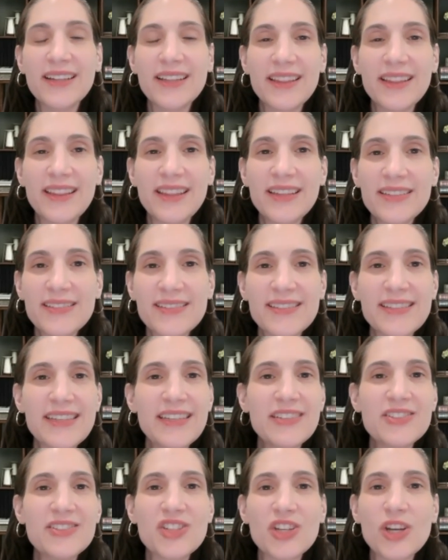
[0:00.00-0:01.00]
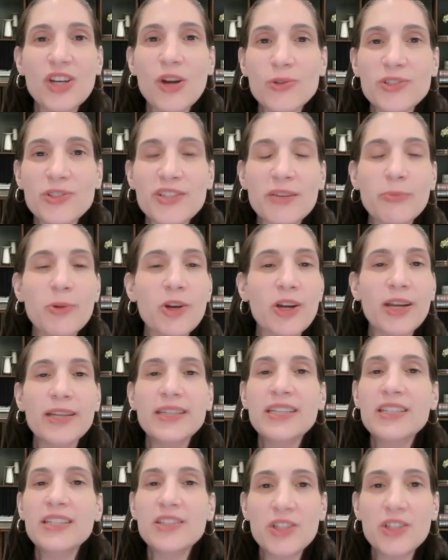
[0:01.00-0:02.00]
this needs to go somewhere. I
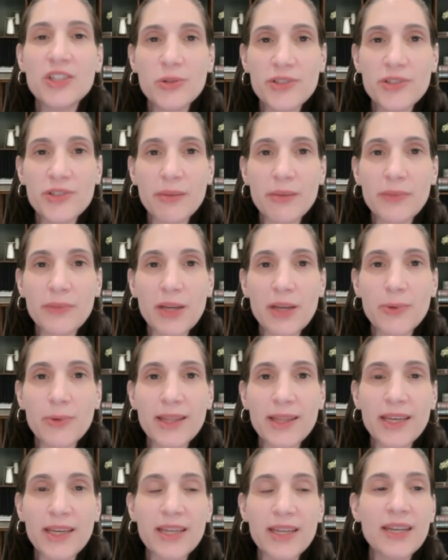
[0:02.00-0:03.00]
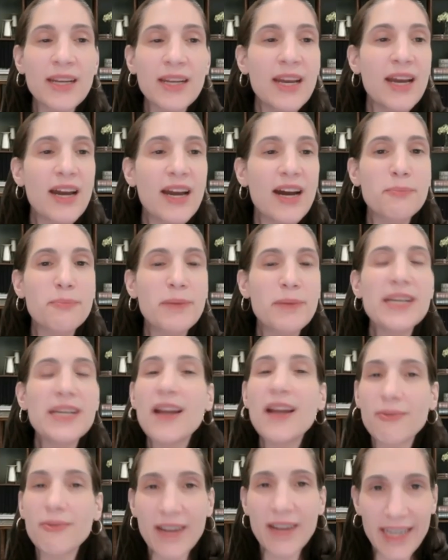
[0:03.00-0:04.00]
need to do something with it, but
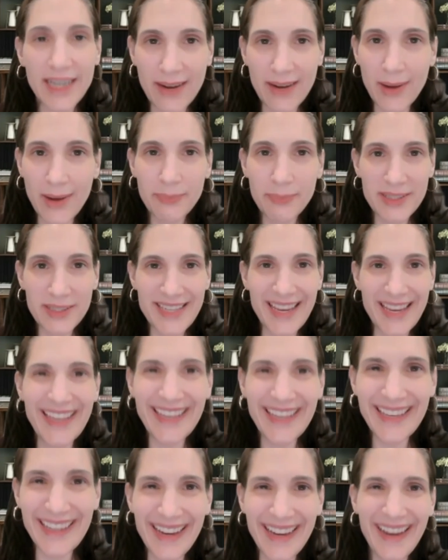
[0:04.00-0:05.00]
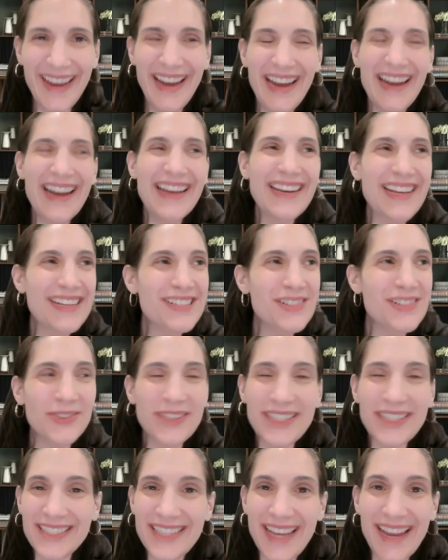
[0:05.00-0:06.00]
not right now. I'm busy and I don't
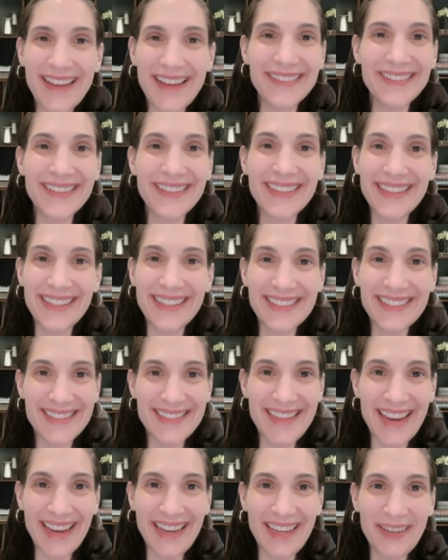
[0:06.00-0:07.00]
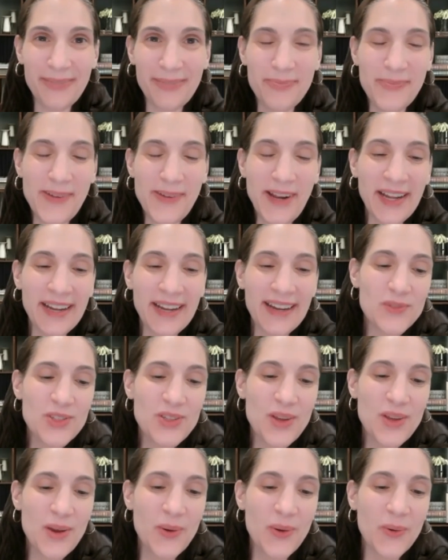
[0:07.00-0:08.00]
need to handle it this second.
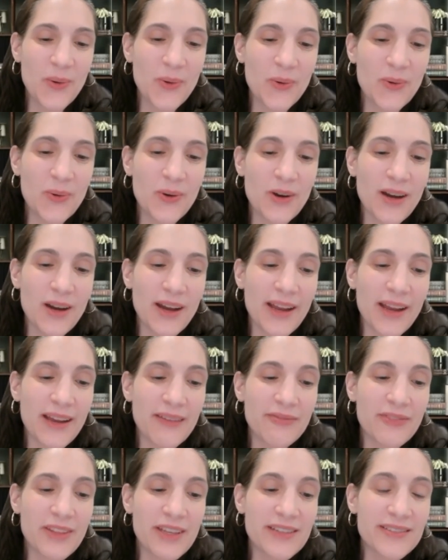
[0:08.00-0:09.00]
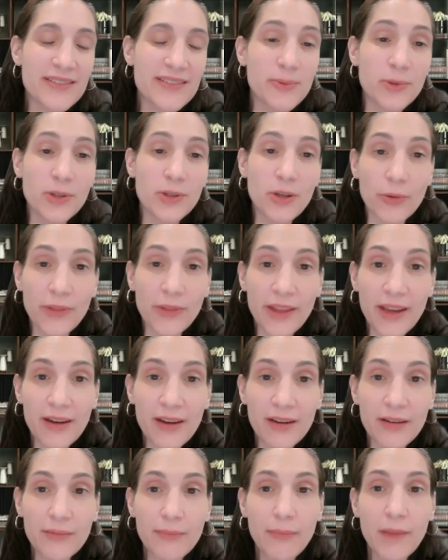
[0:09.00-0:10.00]
So I have things that will go
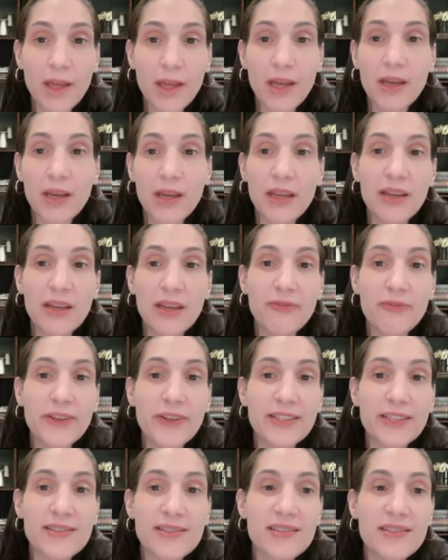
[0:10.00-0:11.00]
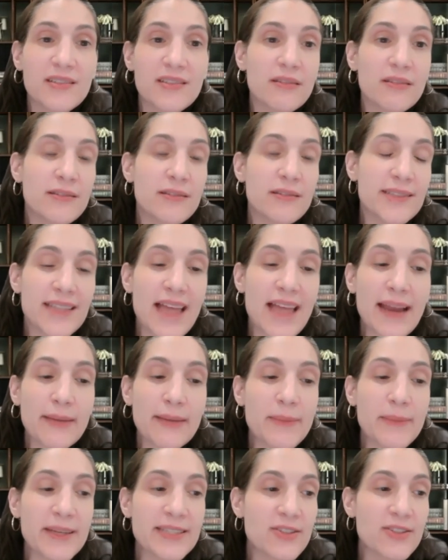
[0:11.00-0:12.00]
there. If it's Slack
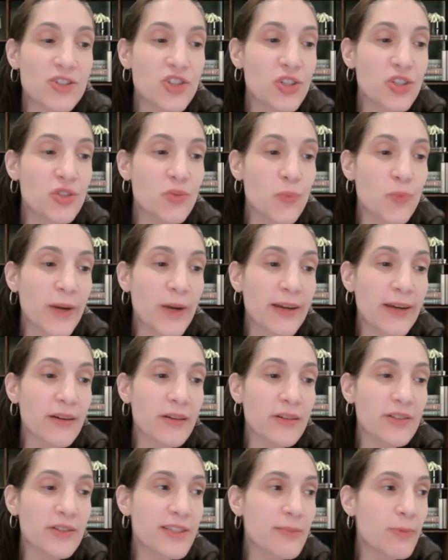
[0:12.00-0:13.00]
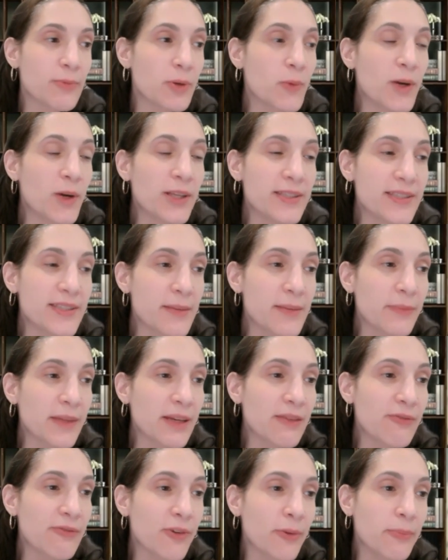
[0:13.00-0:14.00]
messages where someone wants
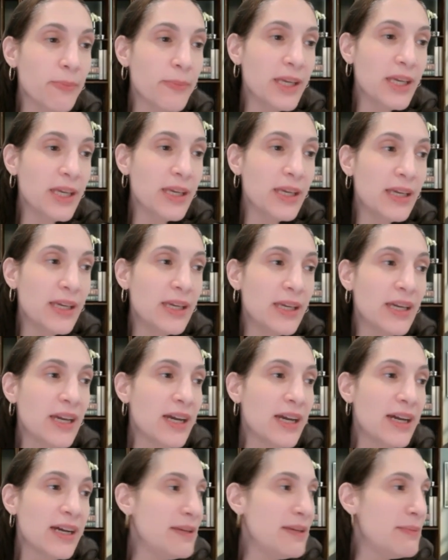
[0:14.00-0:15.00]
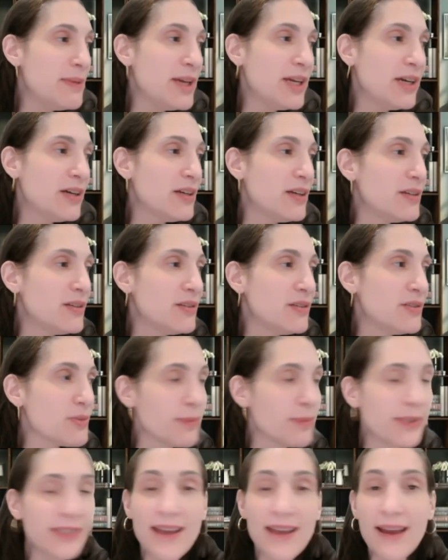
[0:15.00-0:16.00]
something from me, emails
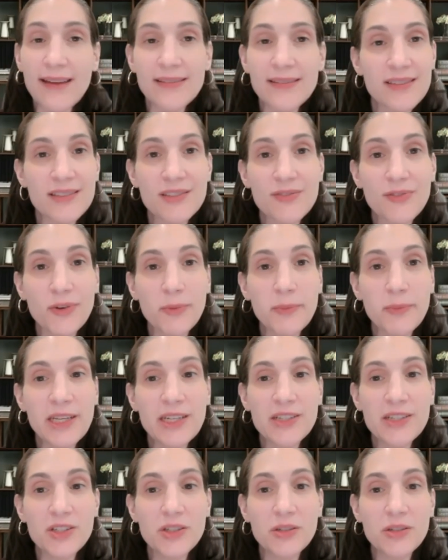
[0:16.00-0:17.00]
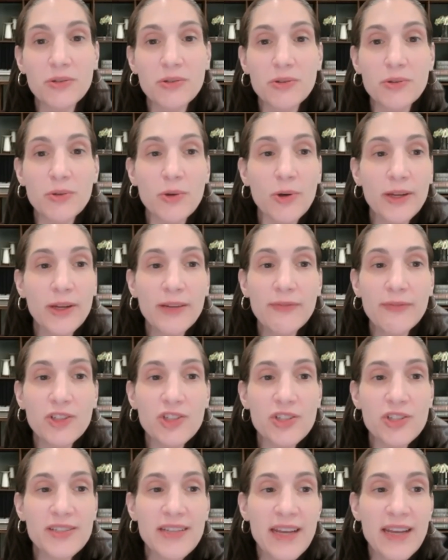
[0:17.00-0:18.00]
with tasks for me to do, or even
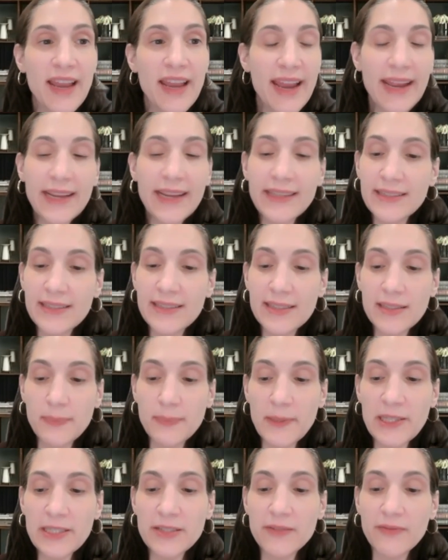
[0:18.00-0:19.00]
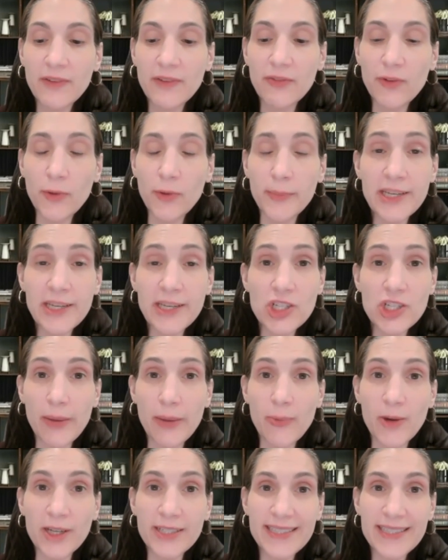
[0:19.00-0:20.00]
just, hey, this is a piece of information I
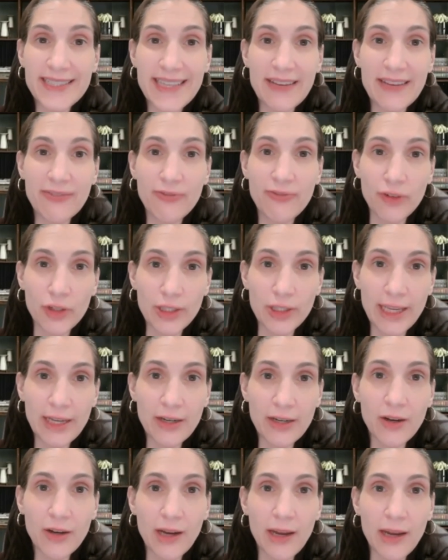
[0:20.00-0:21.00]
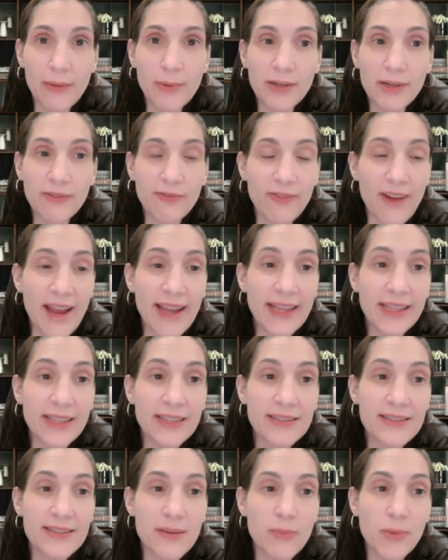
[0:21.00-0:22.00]
want to save for later. I want to file
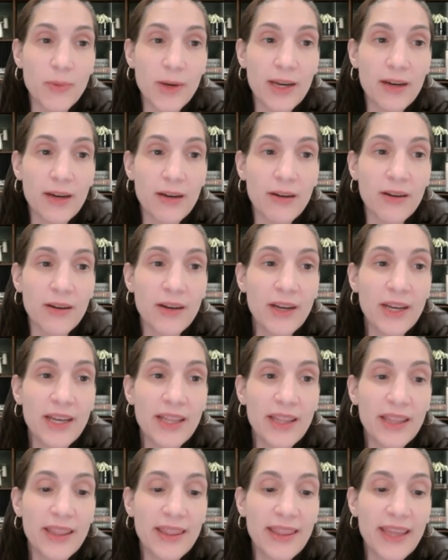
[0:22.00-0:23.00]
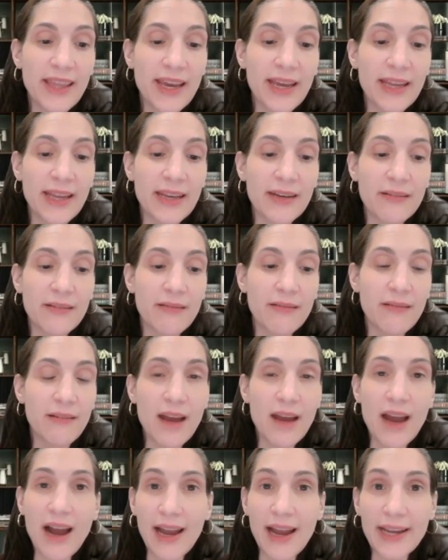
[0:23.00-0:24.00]
it somewhere that
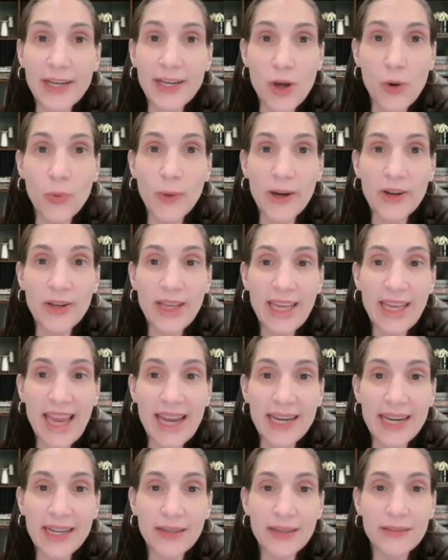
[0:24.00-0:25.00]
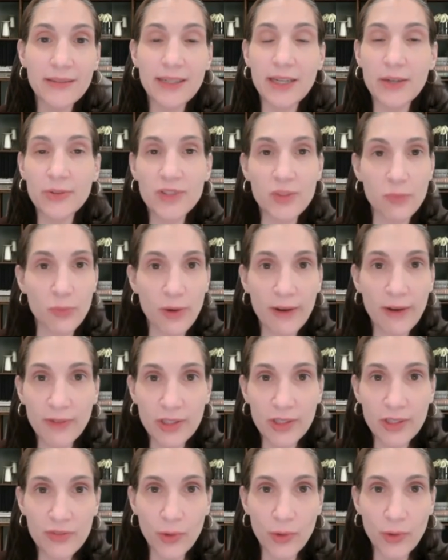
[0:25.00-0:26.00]
I know where to get it, some
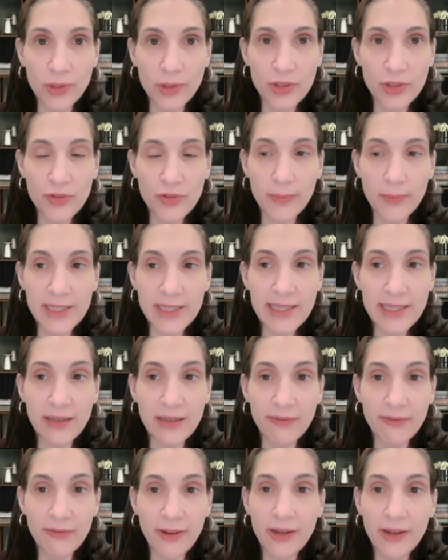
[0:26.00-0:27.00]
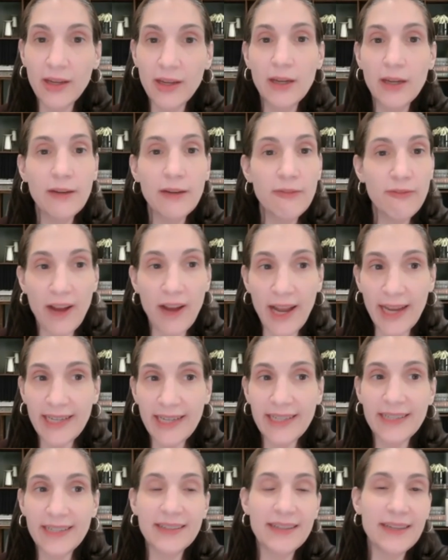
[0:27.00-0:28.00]
reference folders for myself.
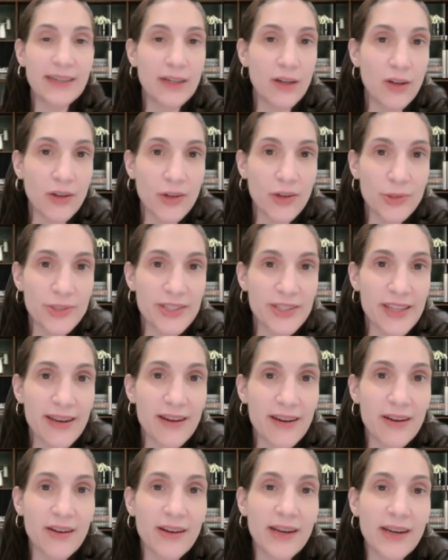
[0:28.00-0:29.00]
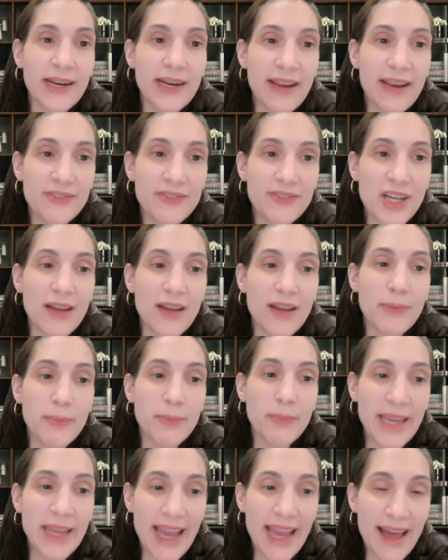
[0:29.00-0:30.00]
Fine. It all goes there and I have time on
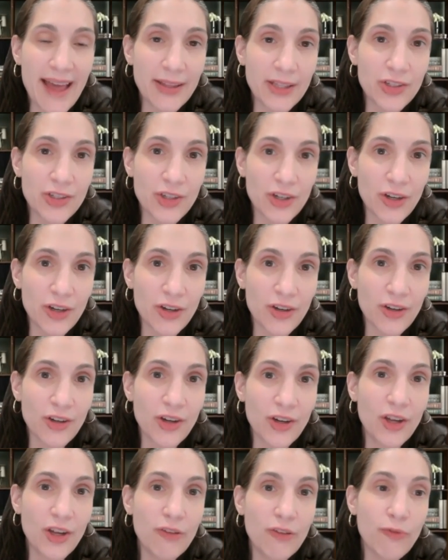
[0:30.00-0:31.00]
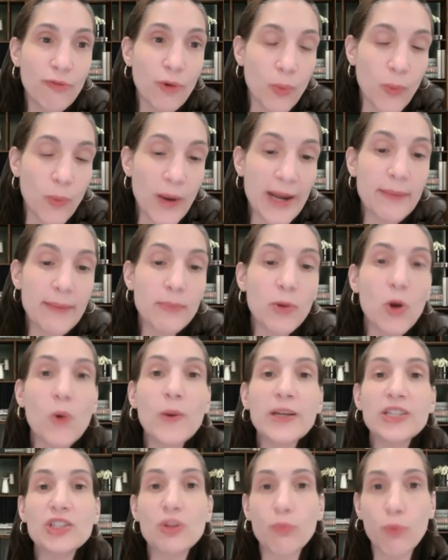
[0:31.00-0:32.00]
my calendar for when I'm
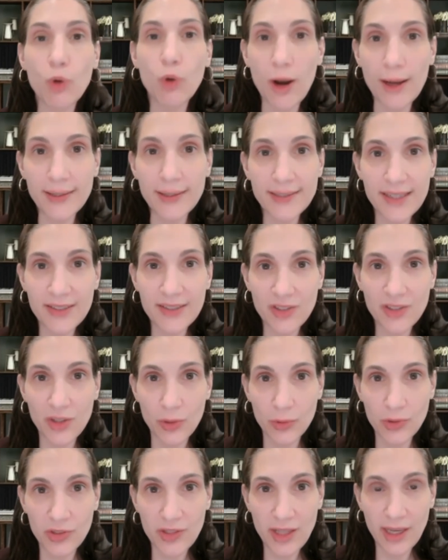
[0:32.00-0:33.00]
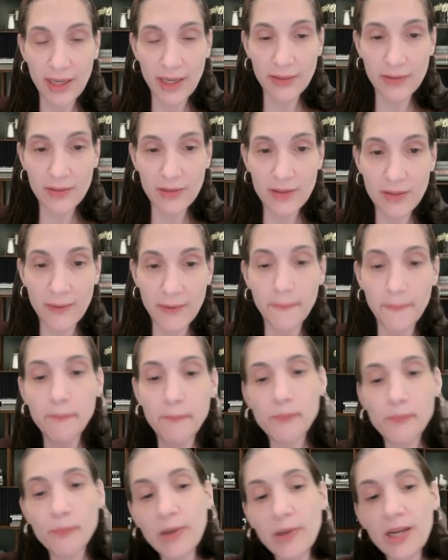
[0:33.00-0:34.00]
going to process those things.
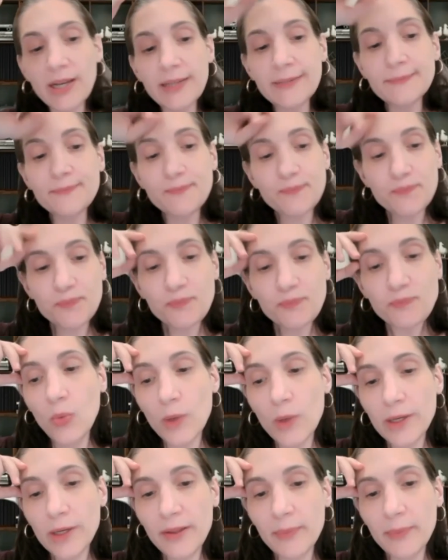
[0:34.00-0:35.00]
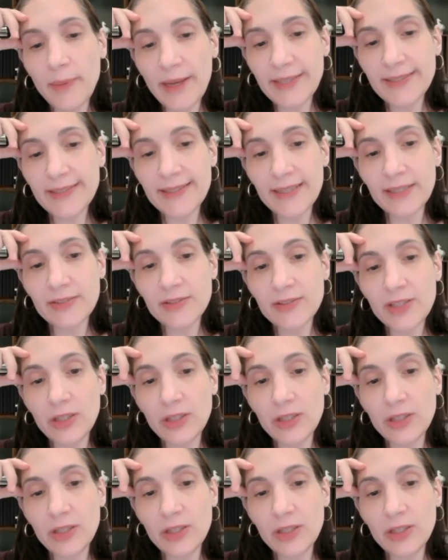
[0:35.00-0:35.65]
But one of the best things